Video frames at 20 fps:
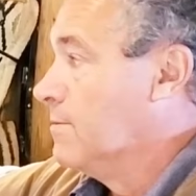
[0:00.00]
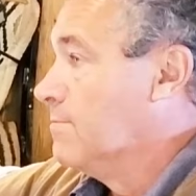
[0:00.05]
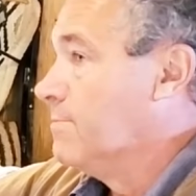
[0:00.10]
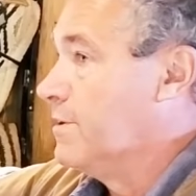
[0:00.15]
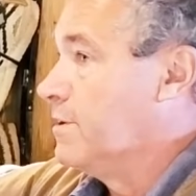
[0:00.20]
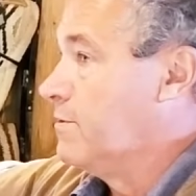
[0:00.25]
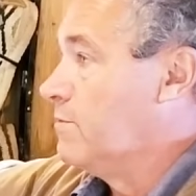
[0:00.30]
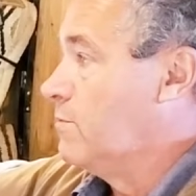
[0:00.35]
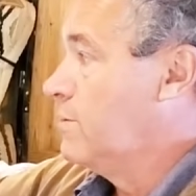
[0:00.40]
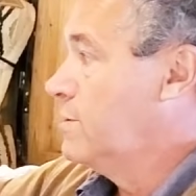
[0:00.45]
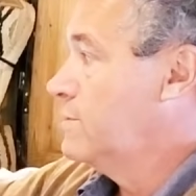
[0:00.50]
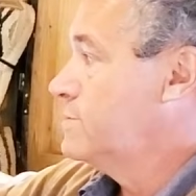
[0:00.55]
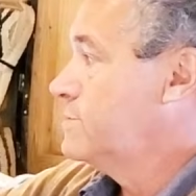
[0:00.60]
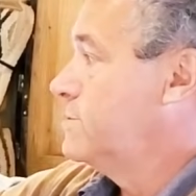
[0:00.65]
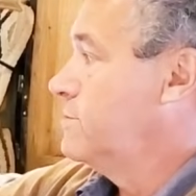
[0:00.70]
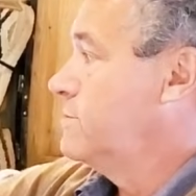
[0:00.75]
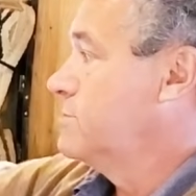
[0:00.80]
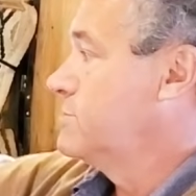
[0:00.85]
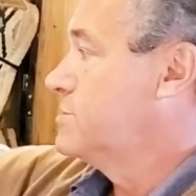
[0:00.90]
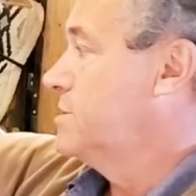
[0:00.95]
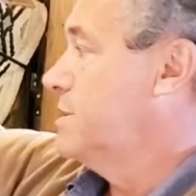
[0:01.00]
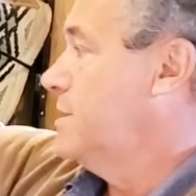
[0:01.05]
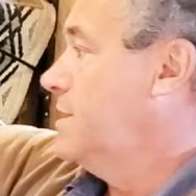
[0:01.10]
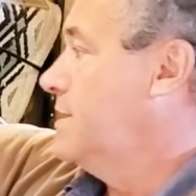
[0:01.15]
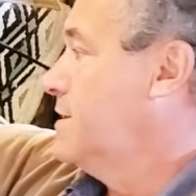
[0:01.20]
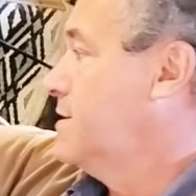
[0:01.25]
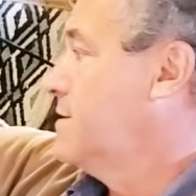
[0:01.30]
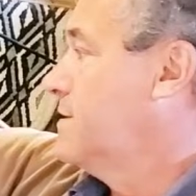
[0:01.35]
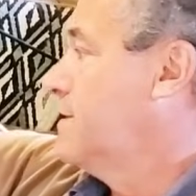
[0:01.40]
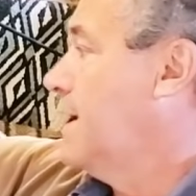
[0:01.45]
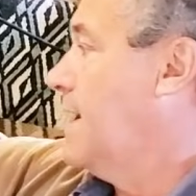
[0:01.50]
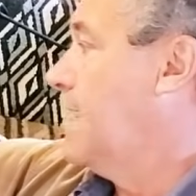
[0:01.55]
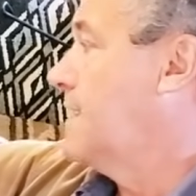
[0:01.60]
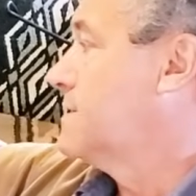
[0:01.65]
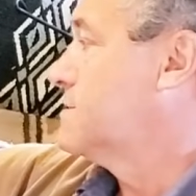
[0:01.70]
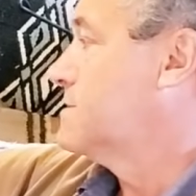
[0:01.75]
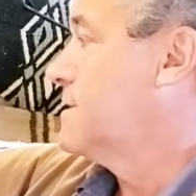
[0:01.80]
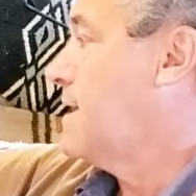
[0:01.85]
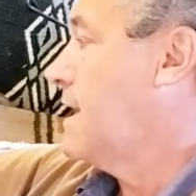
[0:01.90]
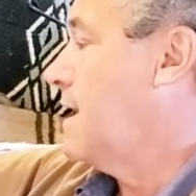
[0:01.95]
But once you sit in
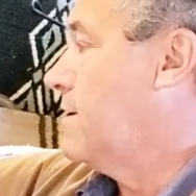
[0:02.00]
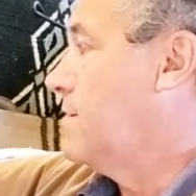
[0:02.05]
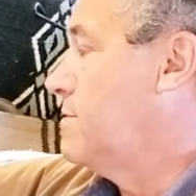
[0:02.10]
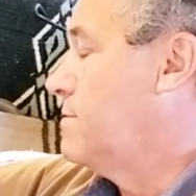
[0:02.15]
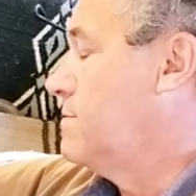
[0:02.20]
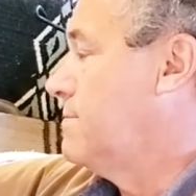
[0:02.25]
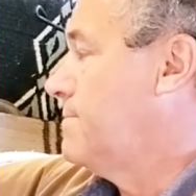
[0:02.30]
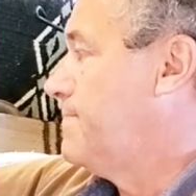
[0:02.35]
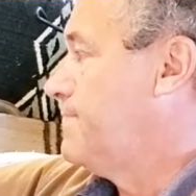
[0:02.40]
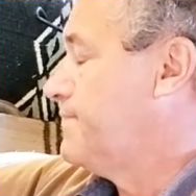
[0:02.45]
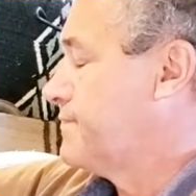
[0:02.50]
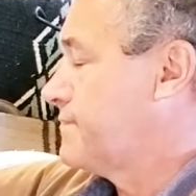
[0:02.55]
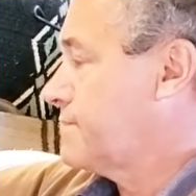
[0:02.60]
that saddle,